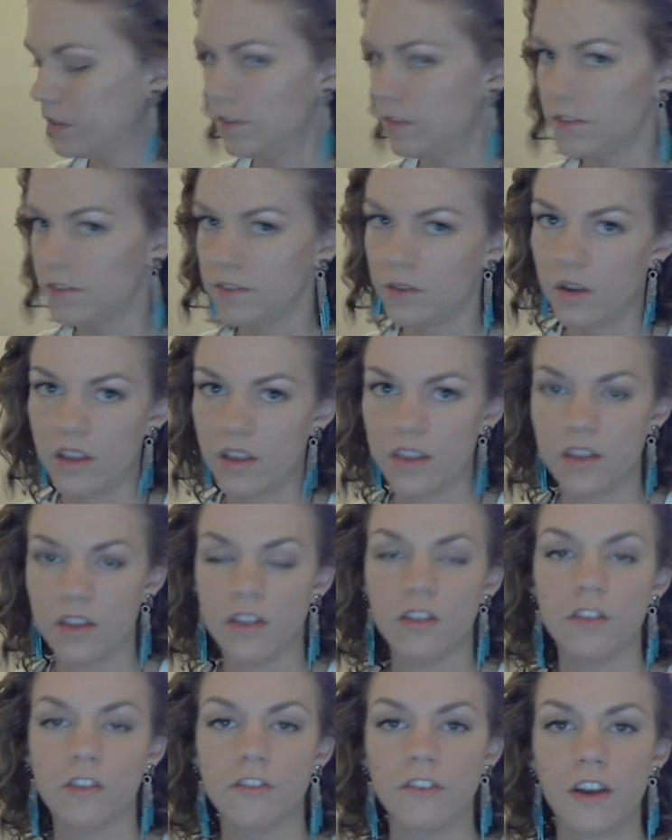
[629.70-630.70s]
So I
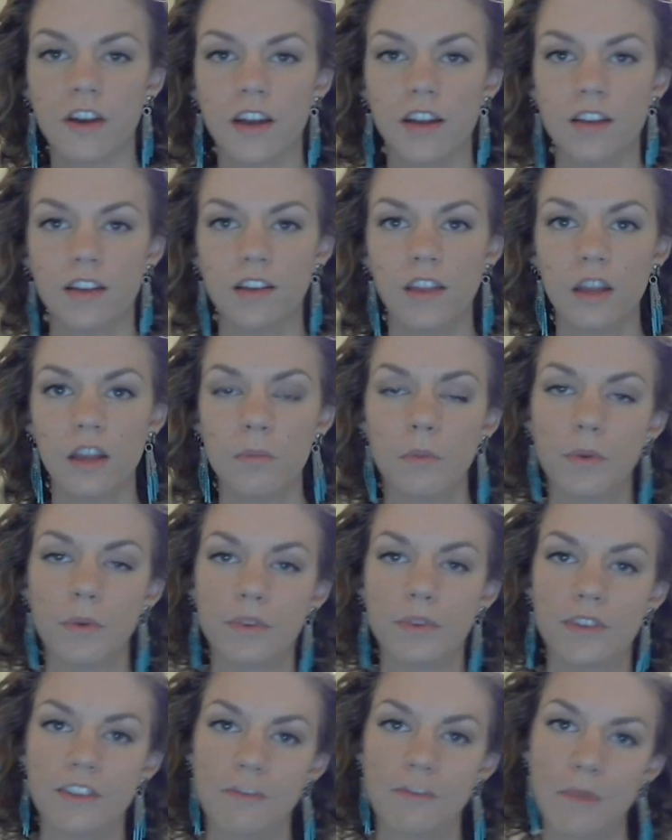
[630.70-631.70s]
think you'll find, like
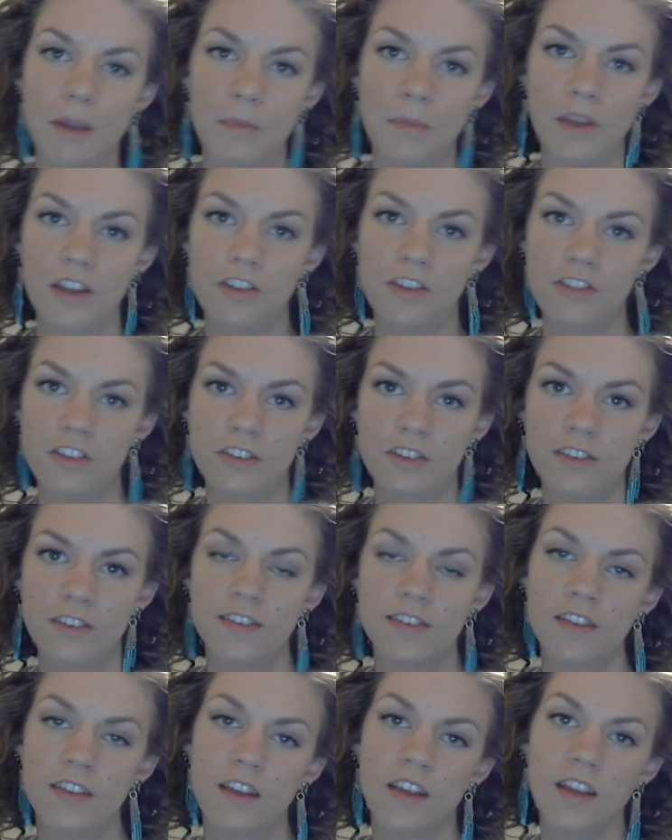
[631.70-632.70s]
most of my
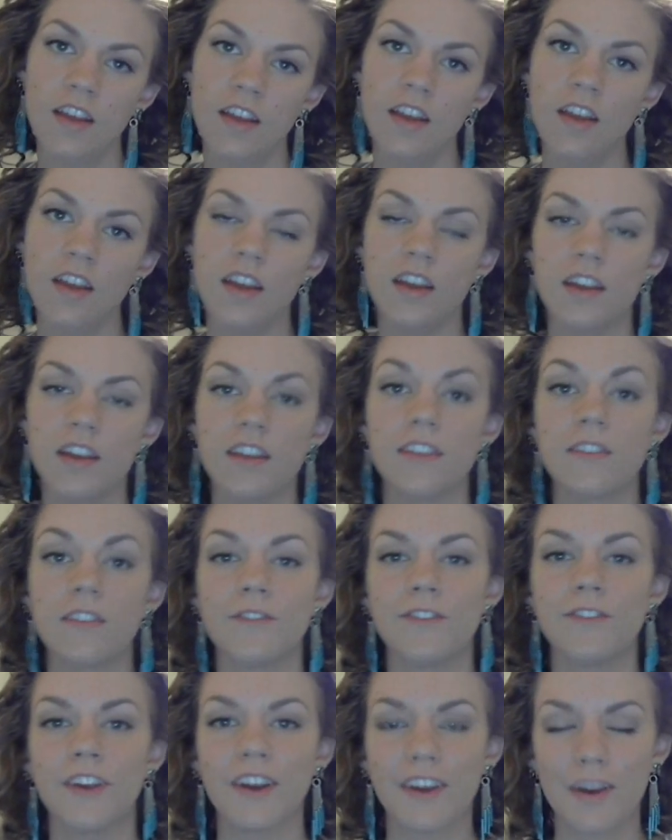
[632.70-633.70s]
patients,
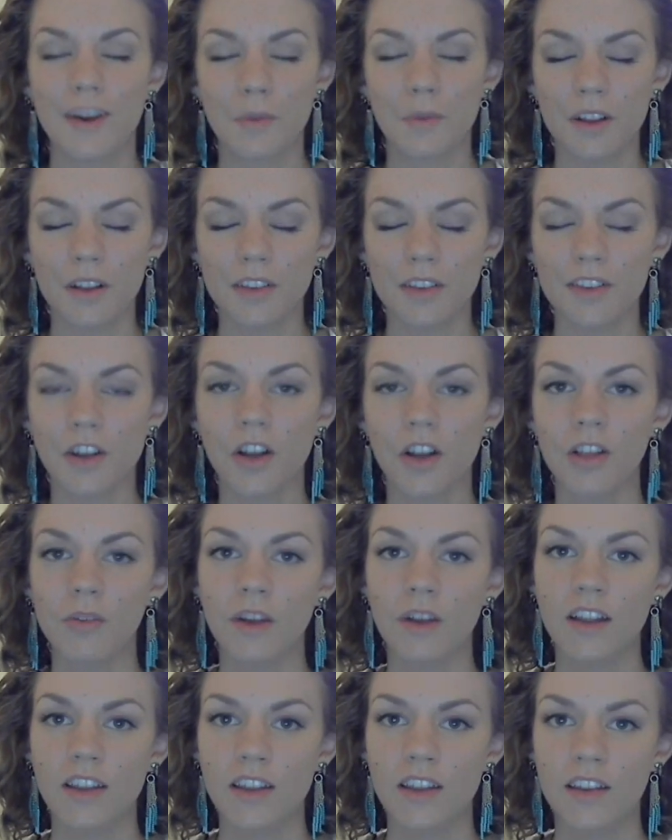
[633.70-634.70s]
it's very well
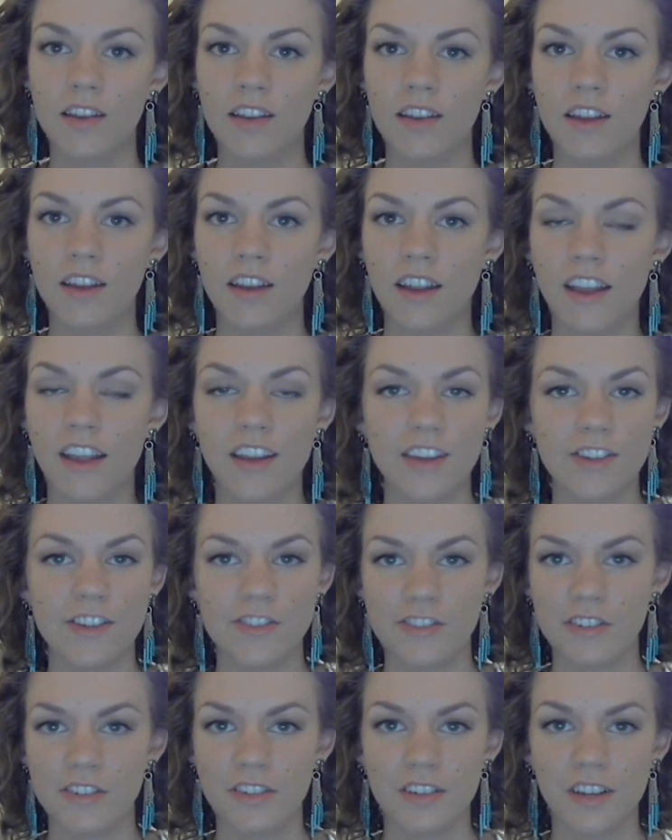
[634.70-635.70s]
tolerated and it
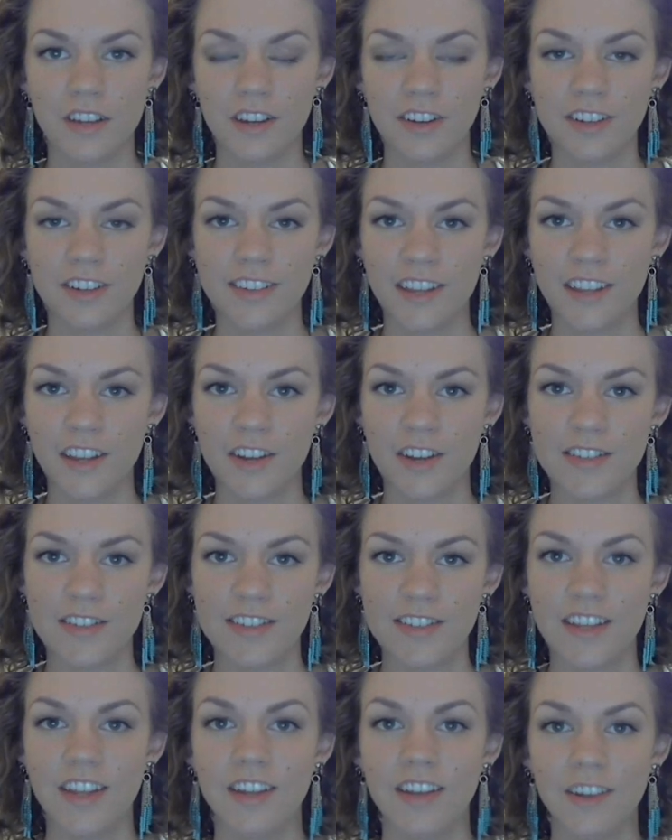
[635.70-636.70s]
shouldn't irritate your
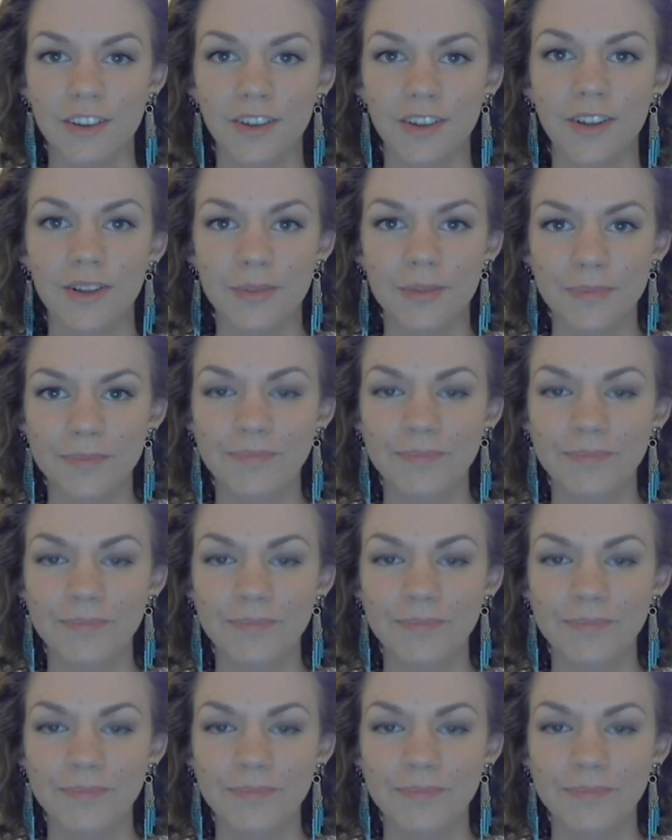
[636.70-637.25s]
skin at all.